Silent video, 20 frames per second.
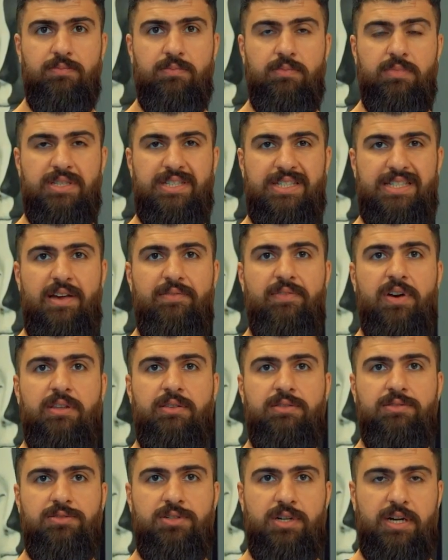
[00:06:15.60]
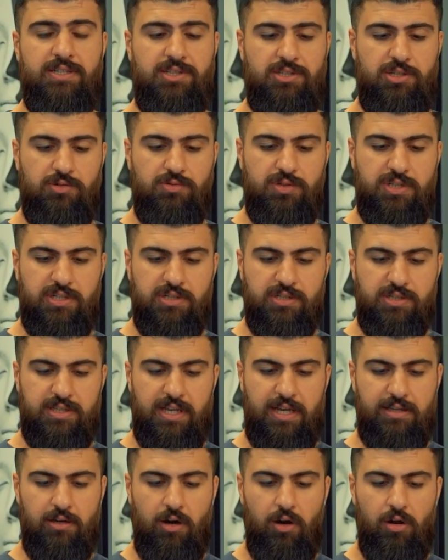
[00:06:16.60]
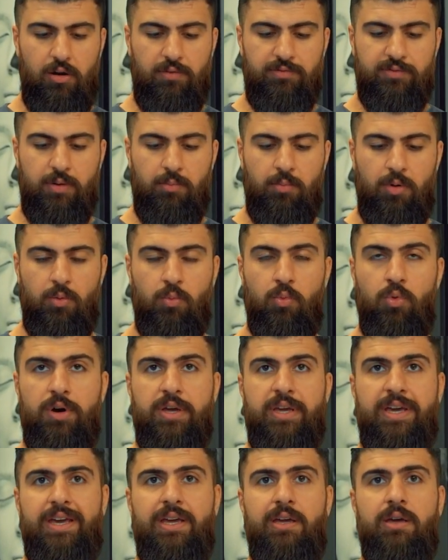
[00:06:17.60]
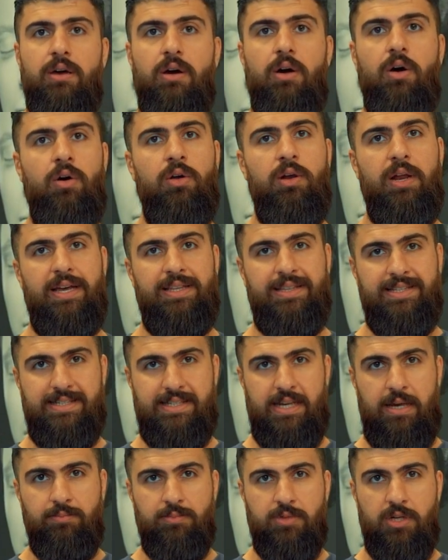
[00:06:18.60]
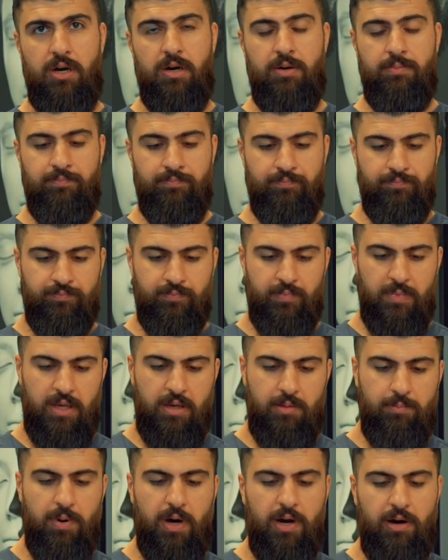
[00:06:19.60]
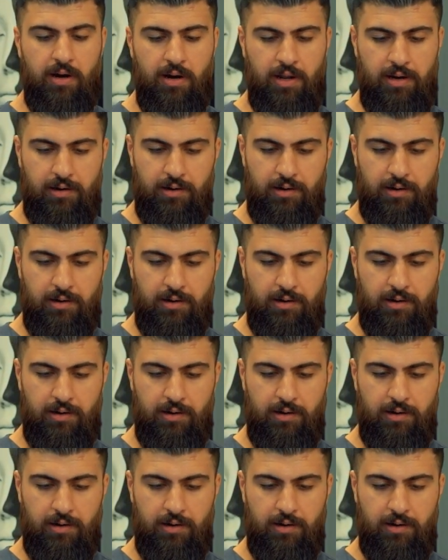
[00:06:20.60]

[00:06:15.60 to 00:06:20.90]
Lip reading: 7 transducers that all of them are working all at the same time, parallel.